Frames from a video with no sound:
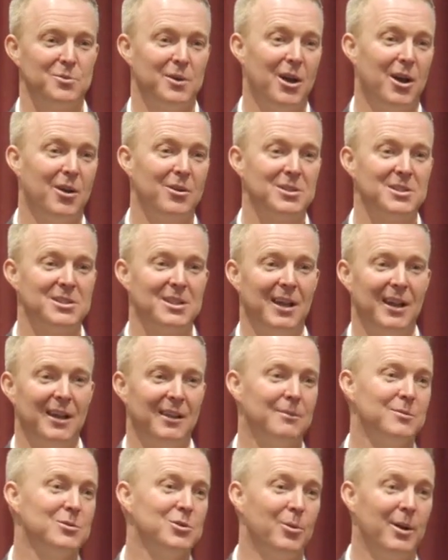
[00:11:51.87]
when I was selling
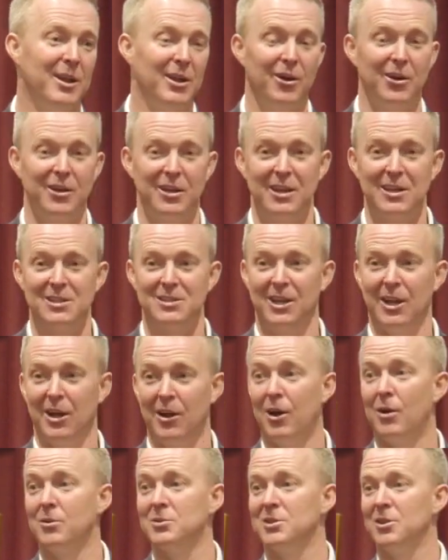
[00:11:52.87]
them 20 odd years ago
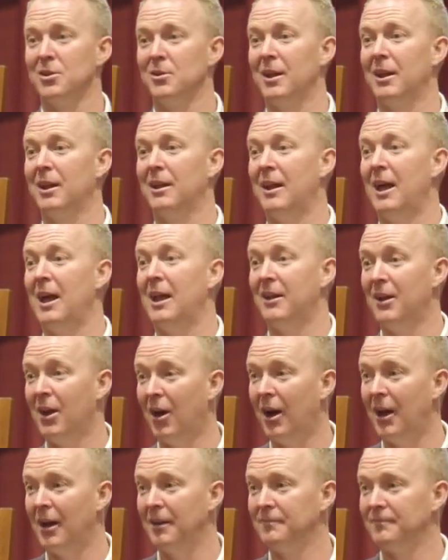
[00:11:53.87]
and I was doing it at
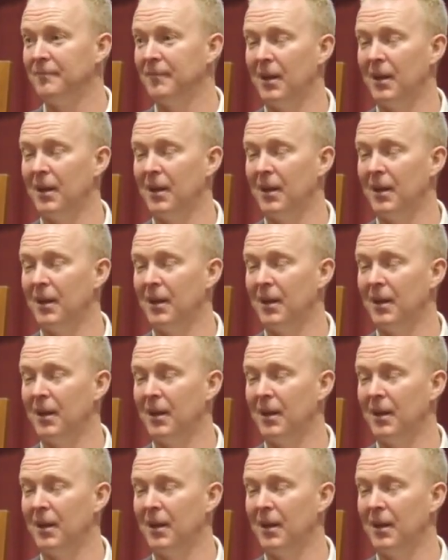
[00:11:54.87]
night